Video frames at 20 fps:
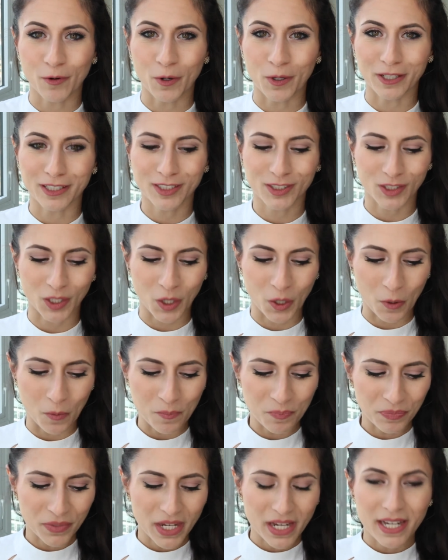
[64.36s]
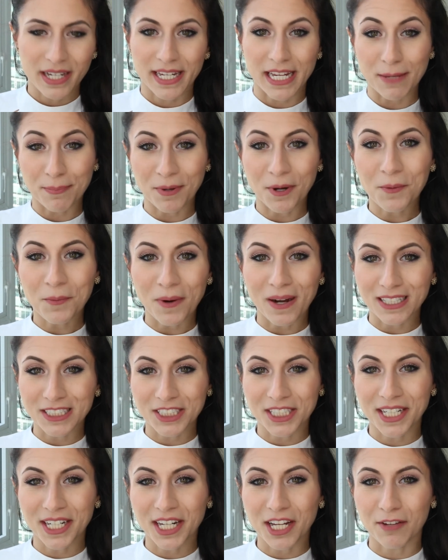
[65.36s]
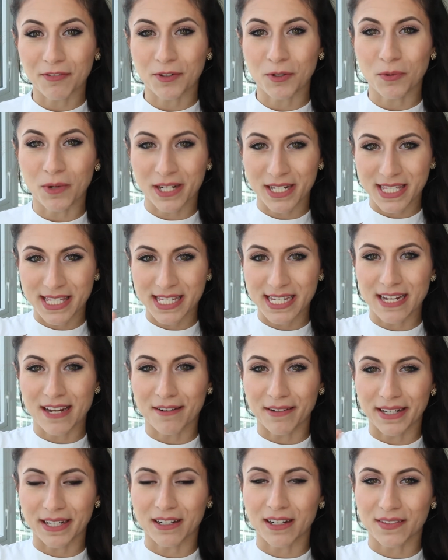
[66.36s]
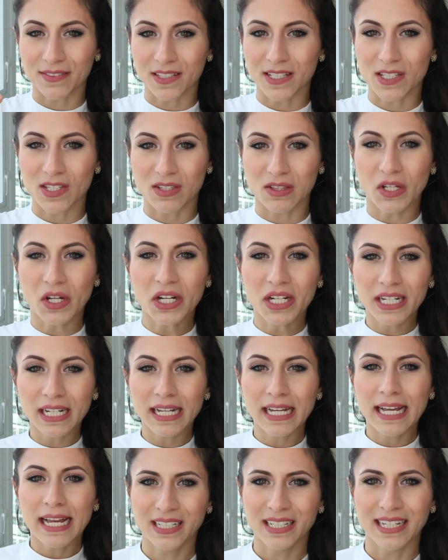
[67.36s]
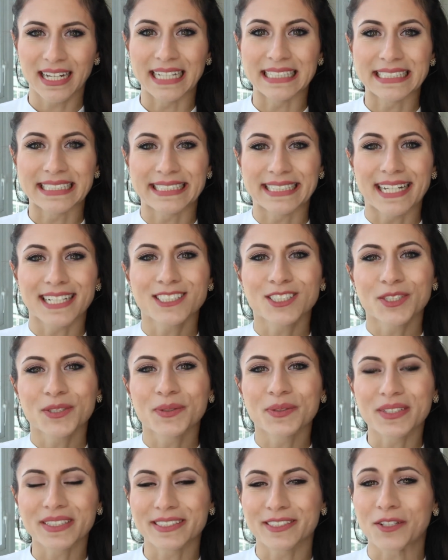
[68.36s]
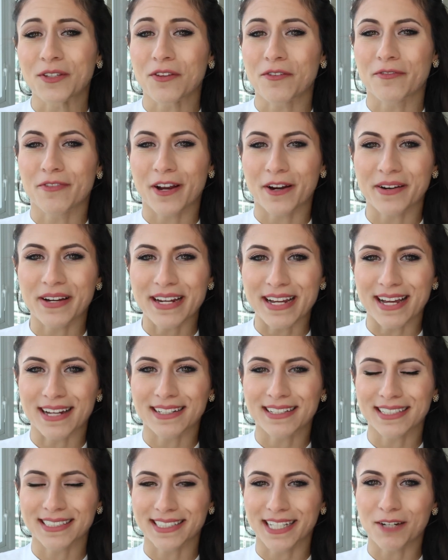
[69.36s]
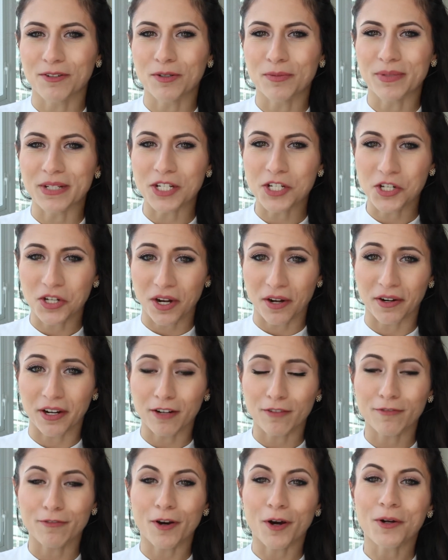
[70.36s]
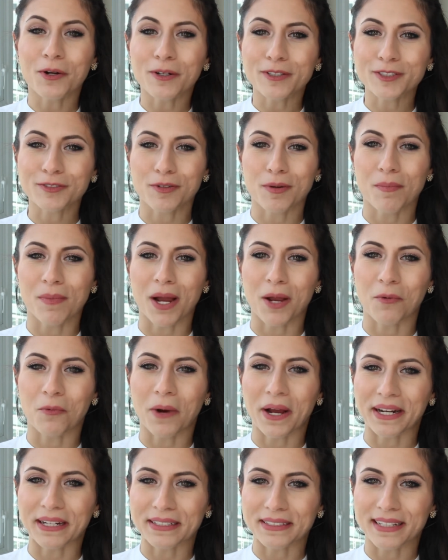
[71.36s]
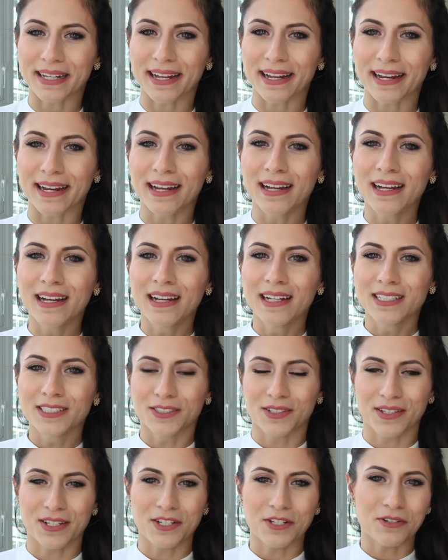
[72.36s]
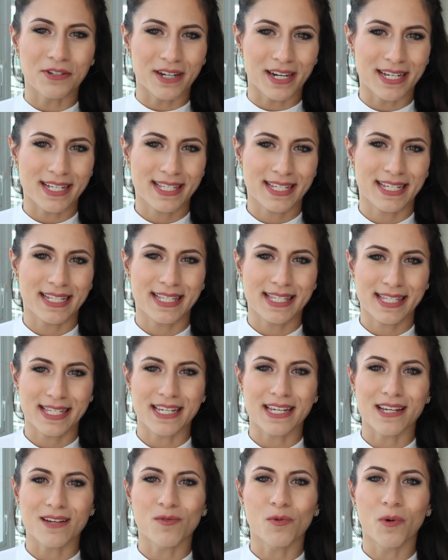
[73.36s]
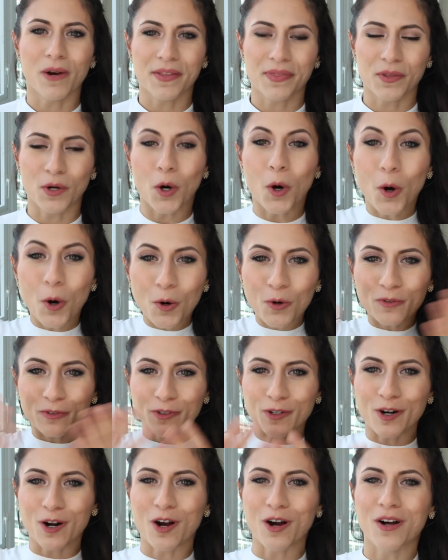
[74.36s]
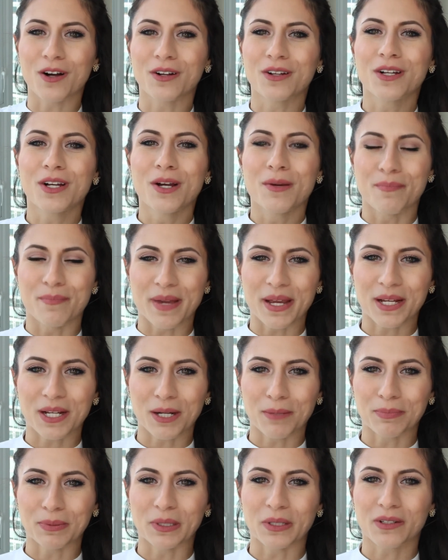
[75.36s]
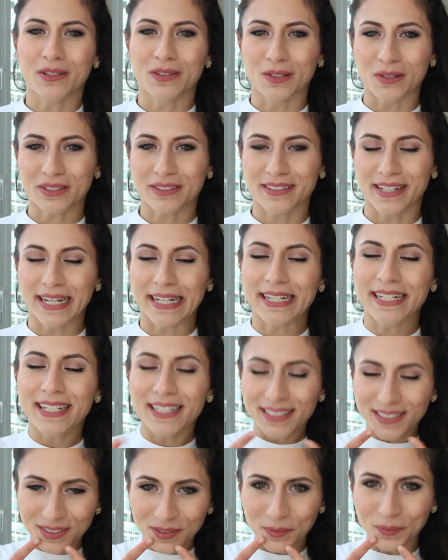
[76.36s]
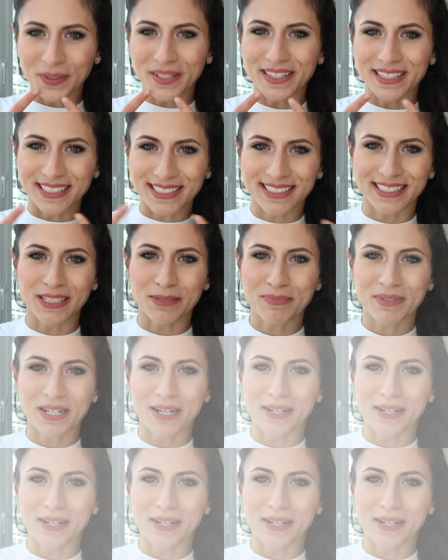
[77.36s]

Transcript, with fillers: for. So keep on watching if you want to see how I got this look. And stay tuned until the very end because I will be sharing photos from my wedding day so that you guys can see what the overall makeup look looked like with this lip